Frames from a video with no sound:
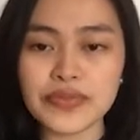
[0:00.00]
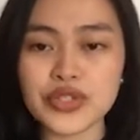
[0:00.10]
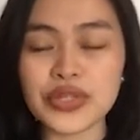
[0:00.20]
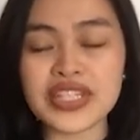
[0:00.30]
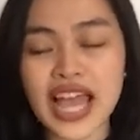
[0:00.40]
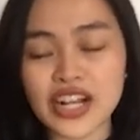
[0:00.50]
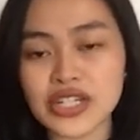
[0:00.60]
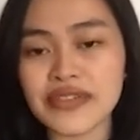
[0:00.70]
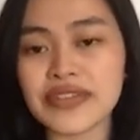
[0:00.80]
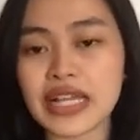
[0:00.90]
So it's
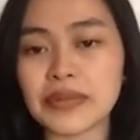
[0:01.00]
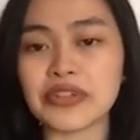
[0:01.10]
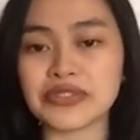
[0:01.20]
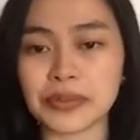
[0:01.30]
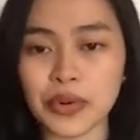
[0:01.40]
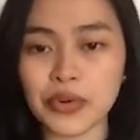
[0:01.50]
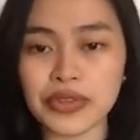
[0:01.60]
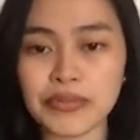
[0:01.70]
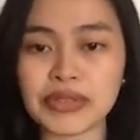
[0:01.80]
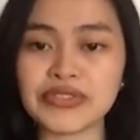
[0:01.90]
actually available for
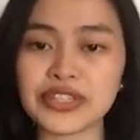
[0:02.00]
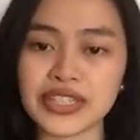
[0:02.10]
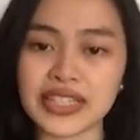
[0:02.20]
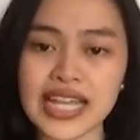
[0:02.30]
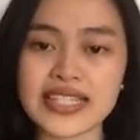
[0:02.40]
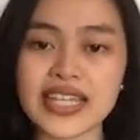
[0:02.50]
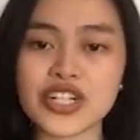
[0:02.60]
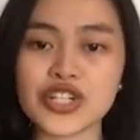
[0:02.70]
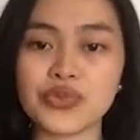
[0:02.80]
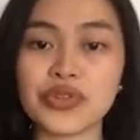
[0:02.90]
both, but for today's session,